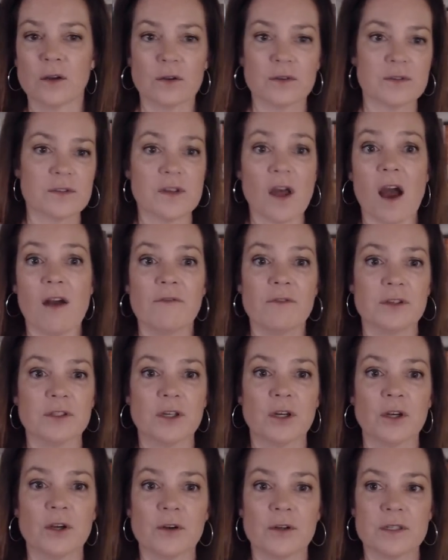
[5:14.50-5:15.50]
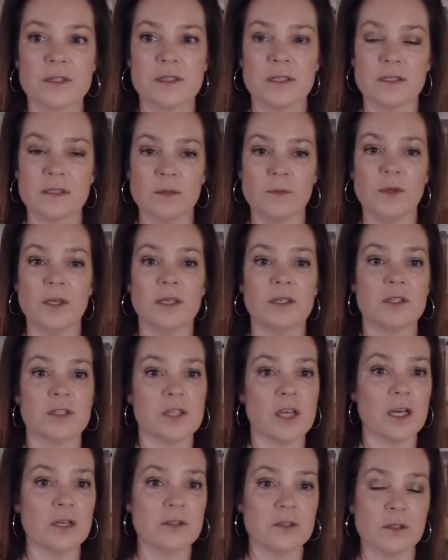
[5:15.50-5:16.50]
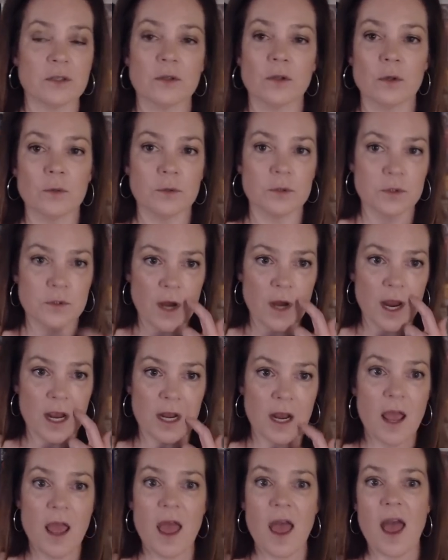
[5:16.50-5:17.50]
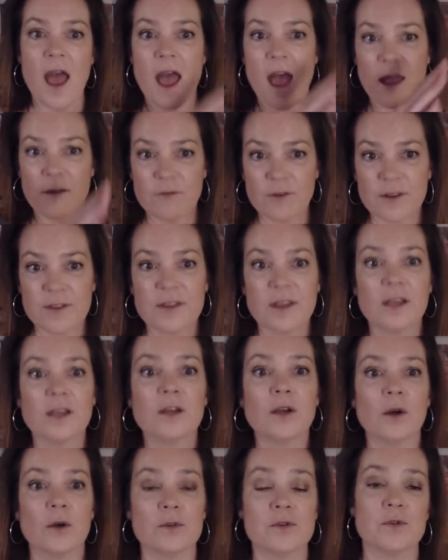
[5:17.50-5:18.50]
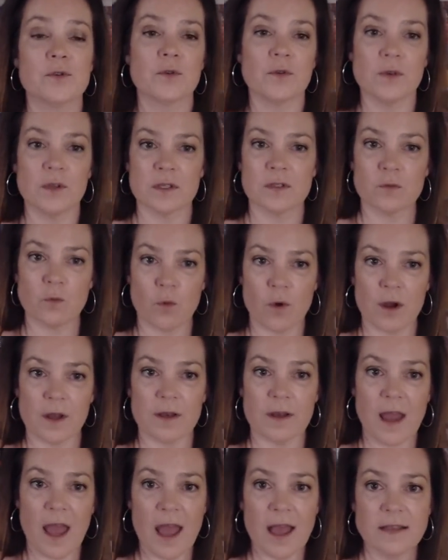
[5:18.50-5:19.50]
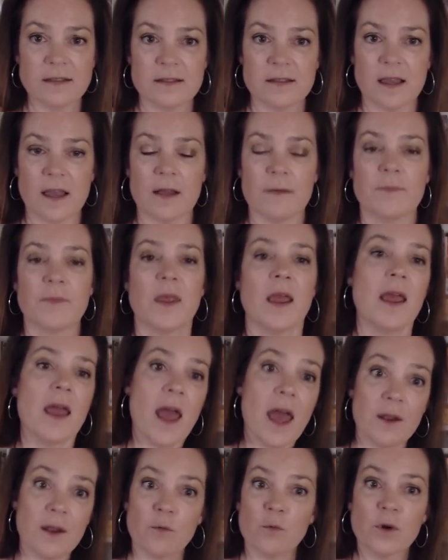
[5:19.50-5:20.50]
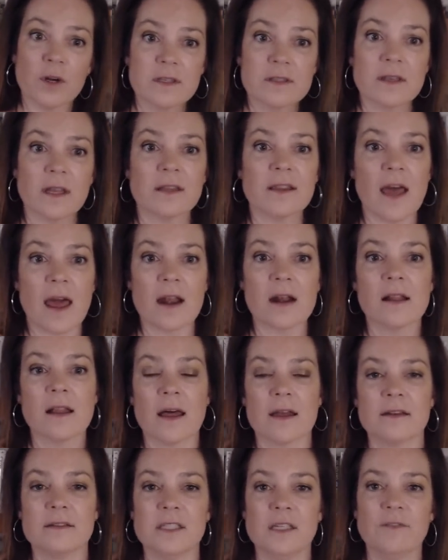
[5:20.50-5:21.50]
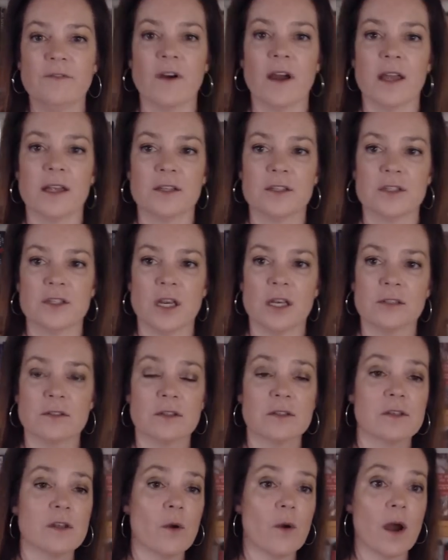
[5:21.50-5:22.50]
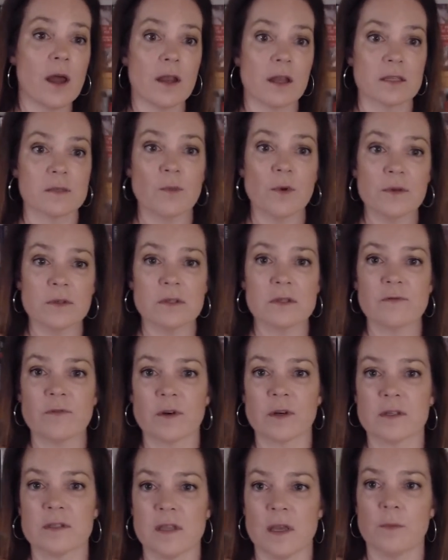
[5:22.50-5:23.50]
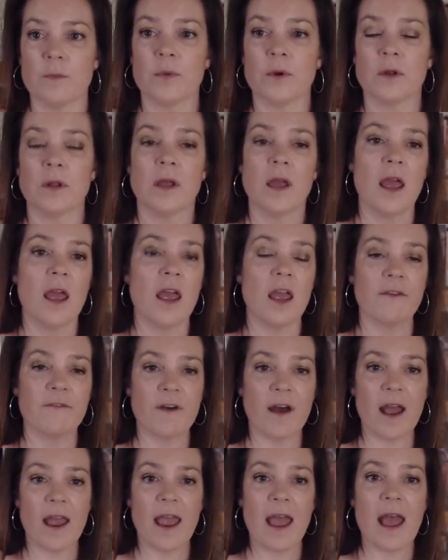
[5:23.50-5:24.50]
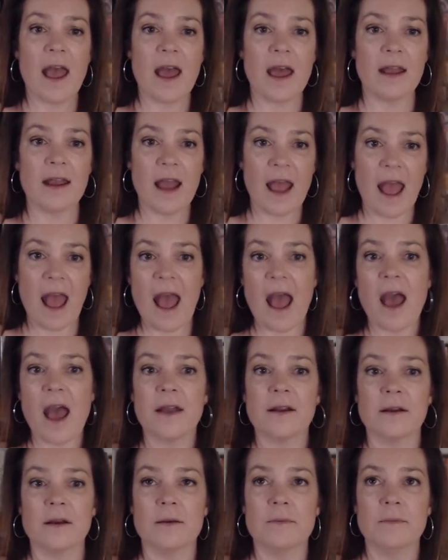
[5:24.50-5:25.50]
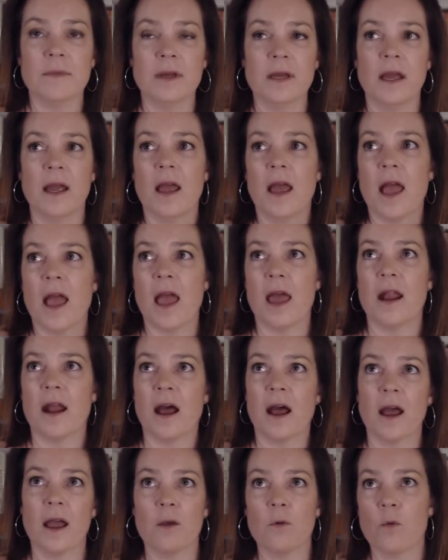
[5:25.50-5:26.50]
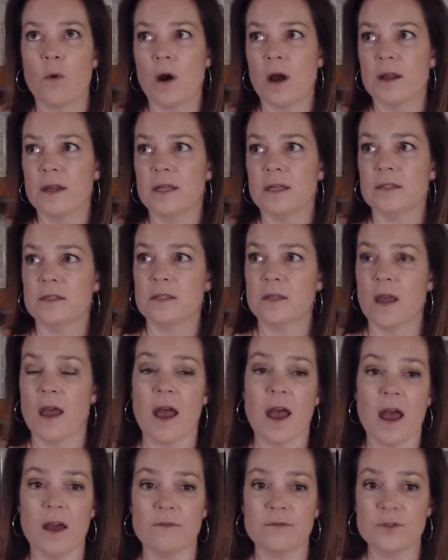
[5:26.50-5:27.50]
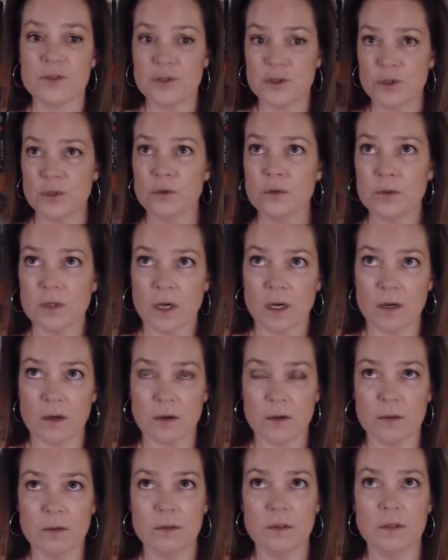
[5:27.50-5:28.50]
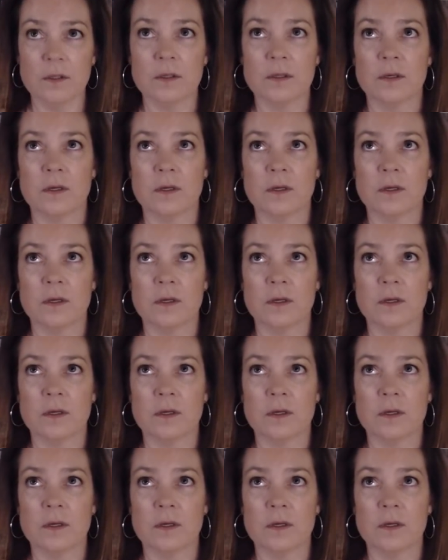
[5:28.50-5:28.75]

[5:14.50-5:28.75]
sovereign currency to be exchanged in global trade. Everything goes through this one asset. And it works like that in a lot of DeFi exchanges. So on Osmosis, for example, if I had Atom and I wanted to have Juno,